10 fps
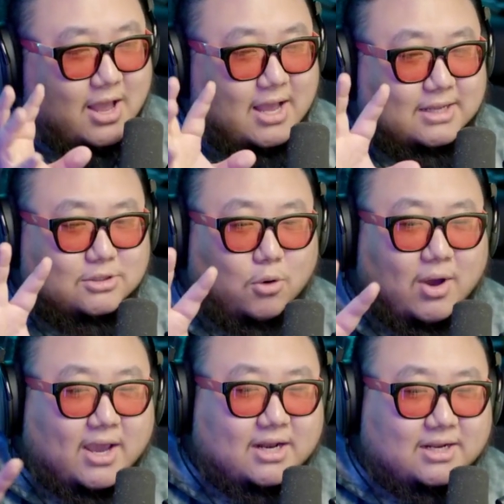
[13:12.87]
and go
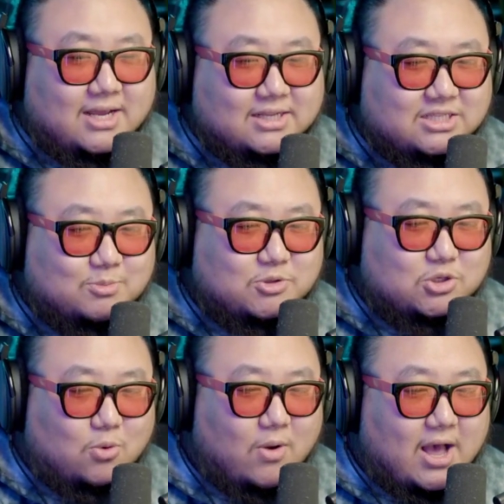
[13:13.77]
ahead and hit
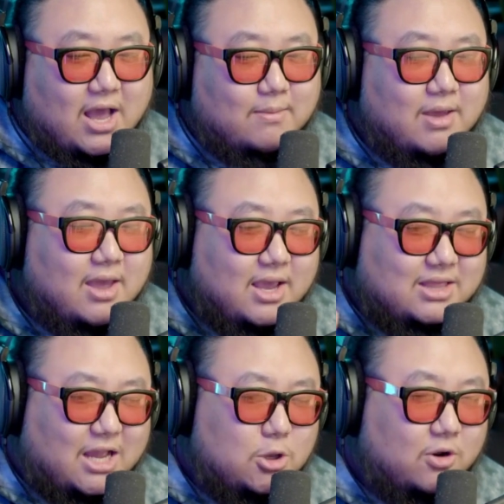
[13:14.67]
subscribe, hit
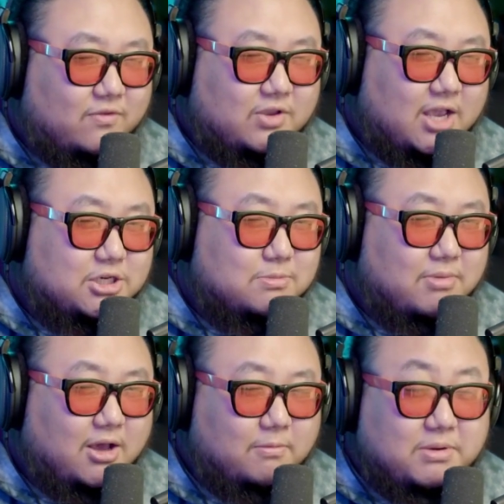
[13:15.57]
that notification
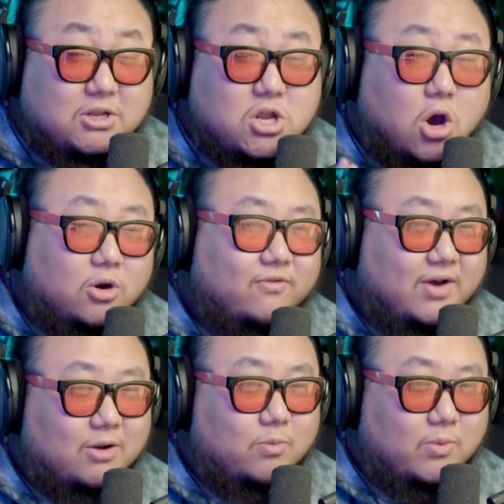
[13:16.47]
bell, be
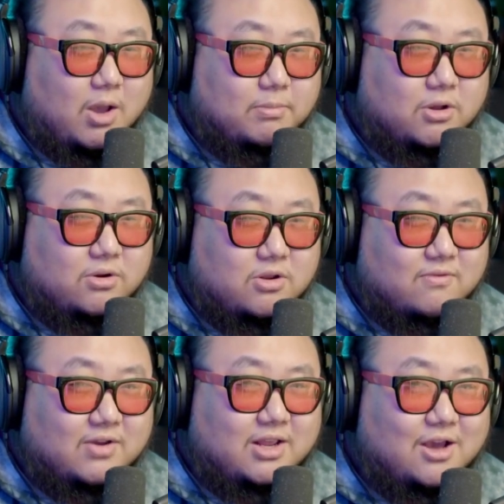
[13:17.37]
notified when we upload a new
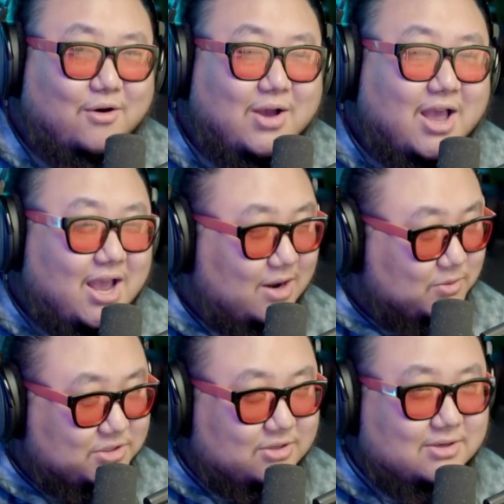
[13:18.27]
video, and
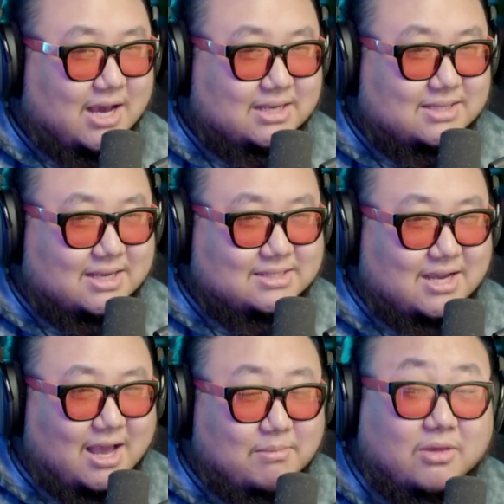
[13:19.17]
we'll see you guys next
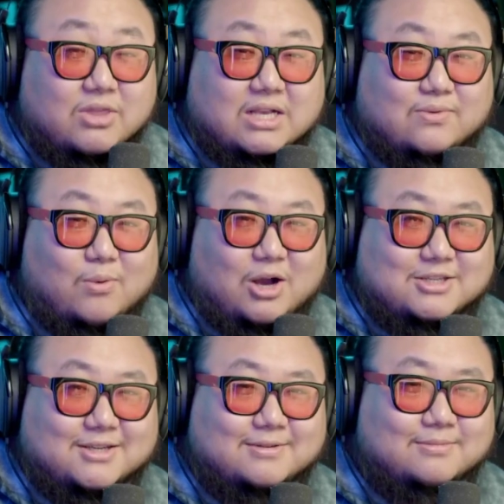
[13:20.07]
time. Thanks for
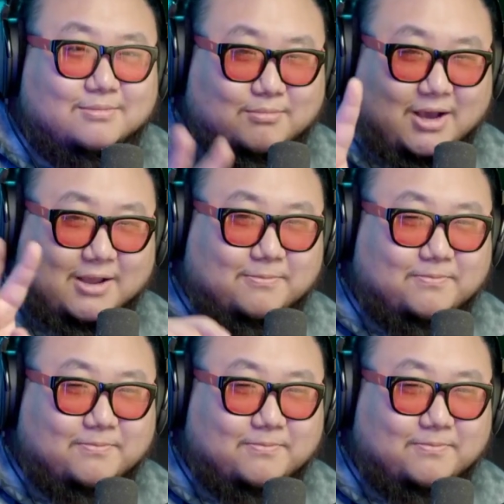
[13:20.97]
watching. Bye.